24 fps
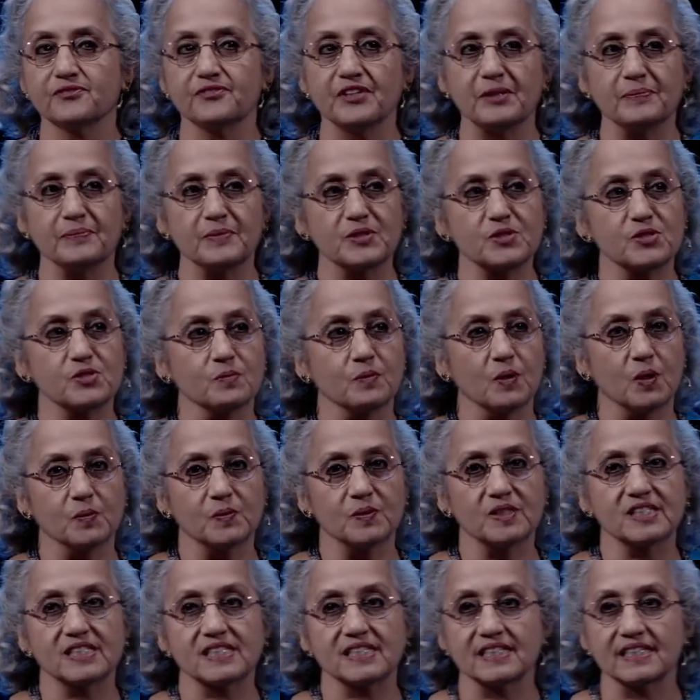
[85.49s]
famous
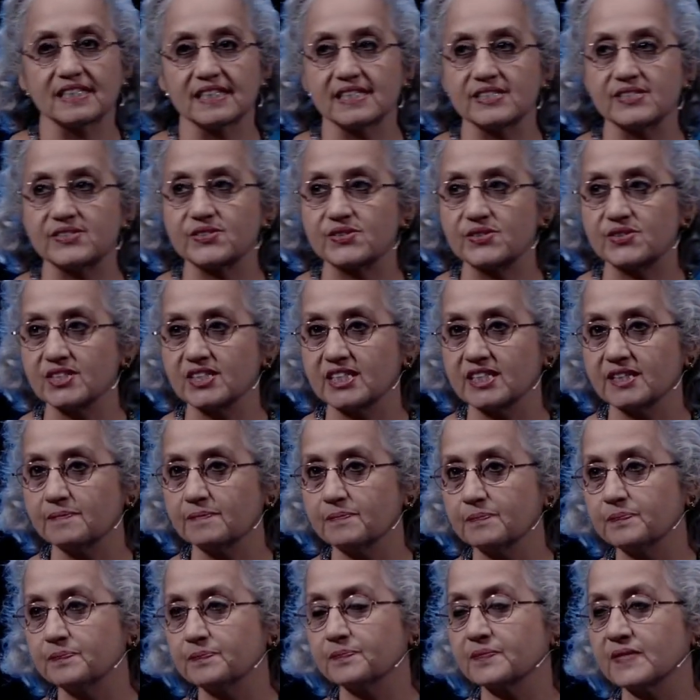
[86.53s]
moment in history.
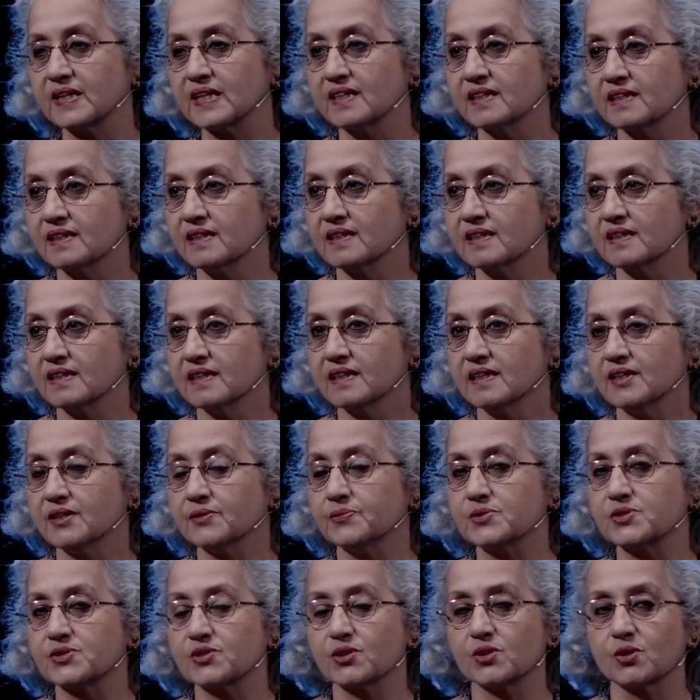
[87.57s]
It
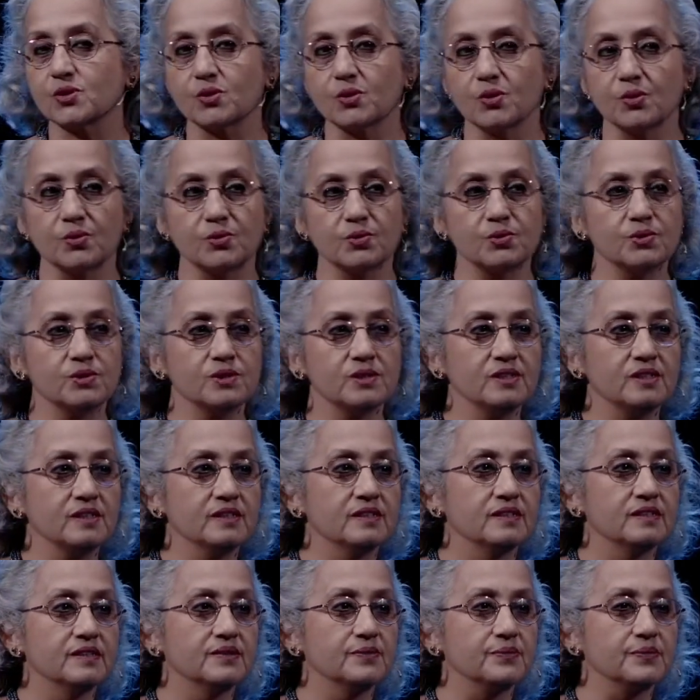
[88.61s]
was a cold
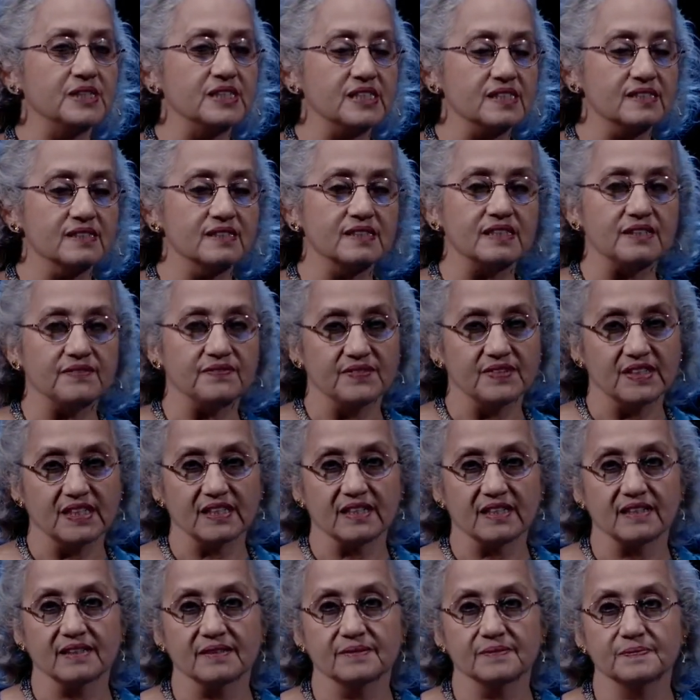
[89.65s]
winter evening
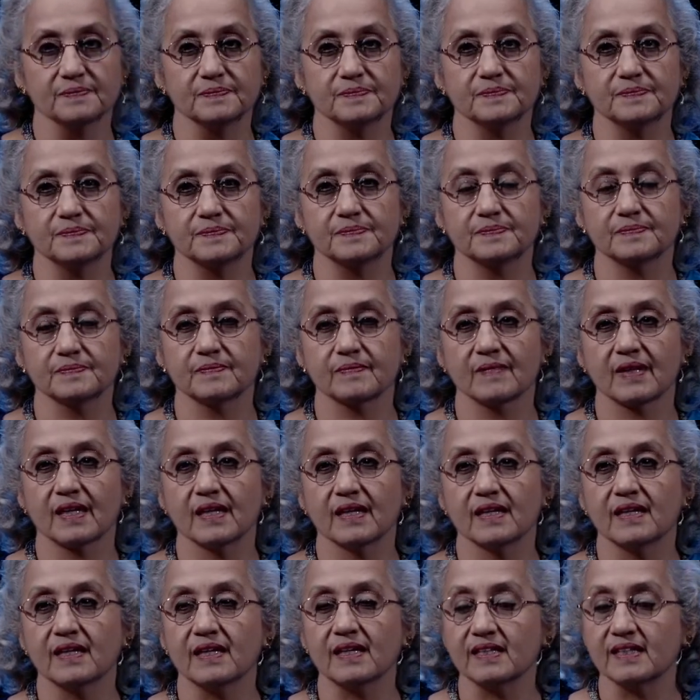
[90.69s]

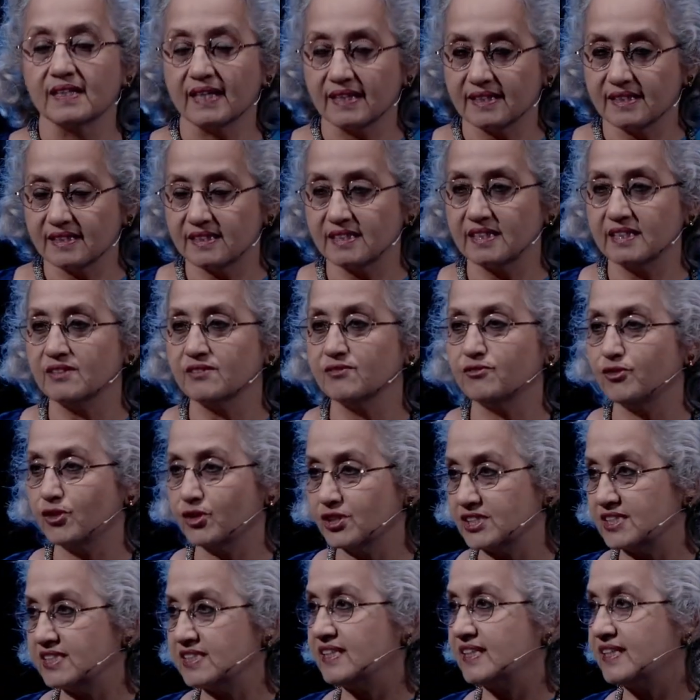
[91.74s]
in
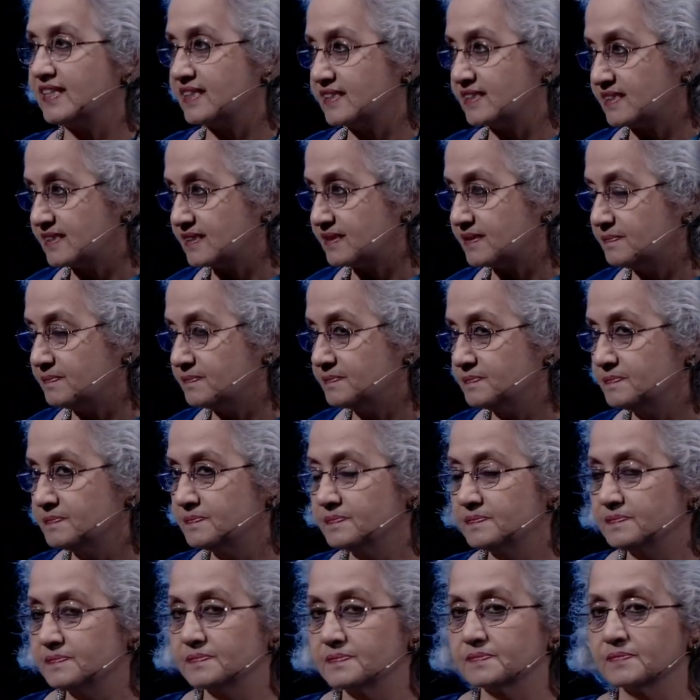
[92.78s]
1948.
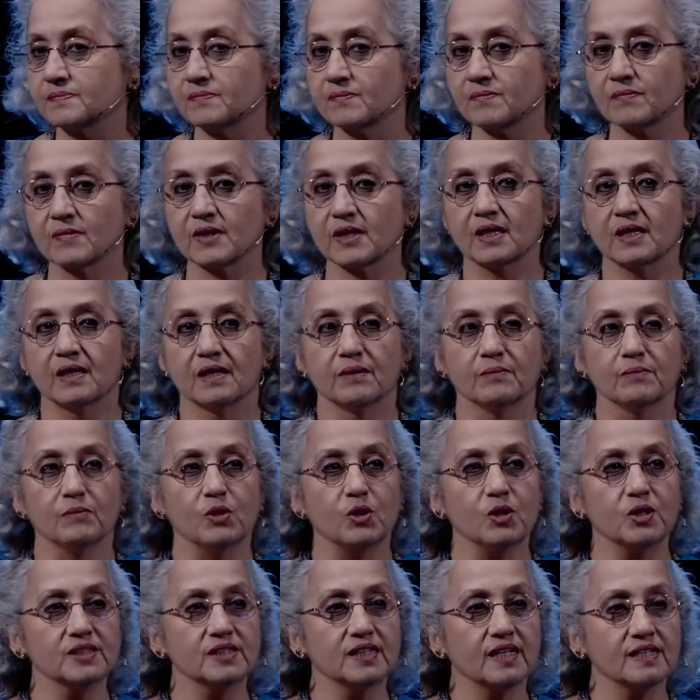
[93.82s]

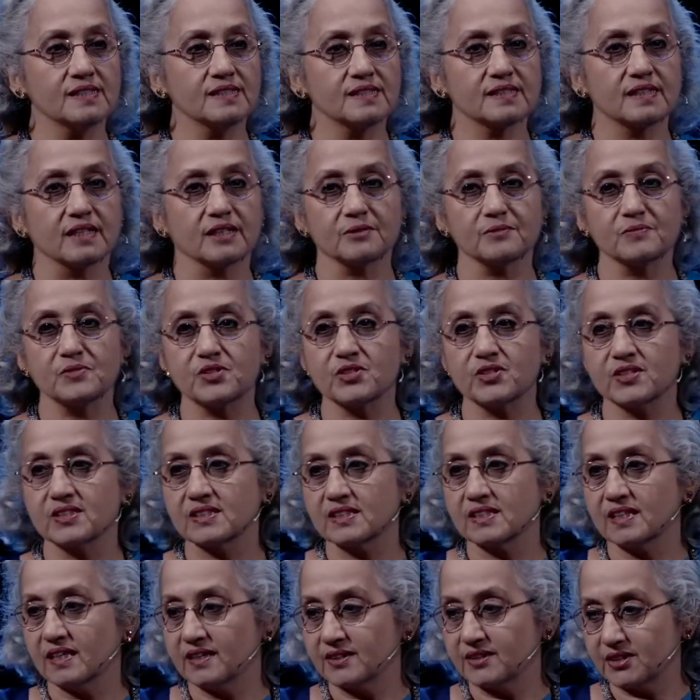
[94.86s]
Mohandas Karamchand
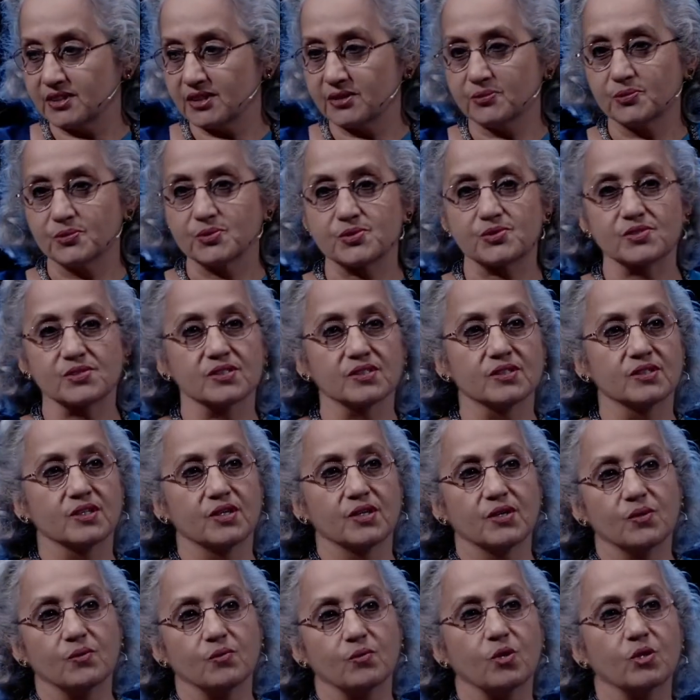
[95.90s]
Gandhi was
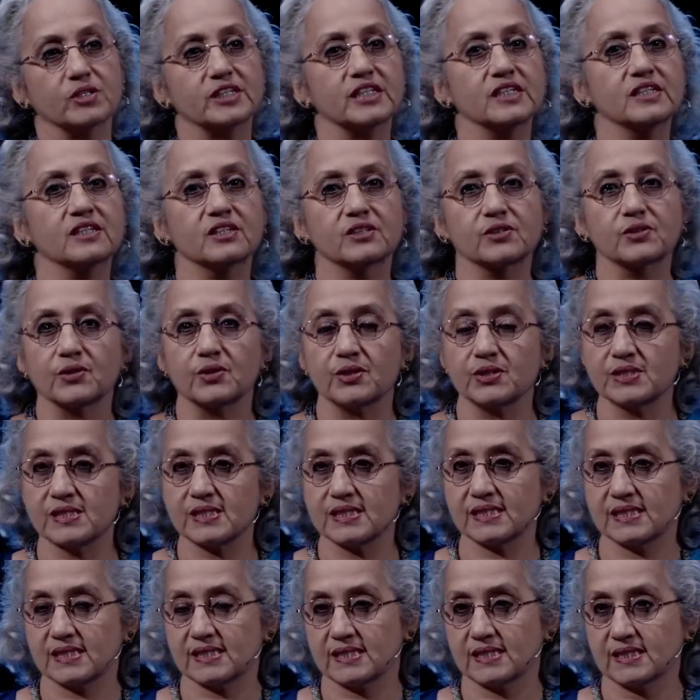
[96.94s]
walking
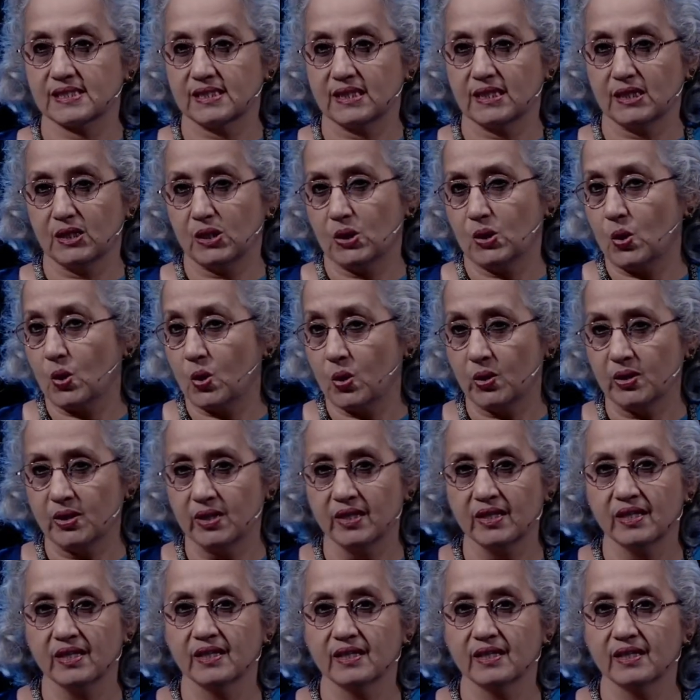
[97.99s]
across a lawn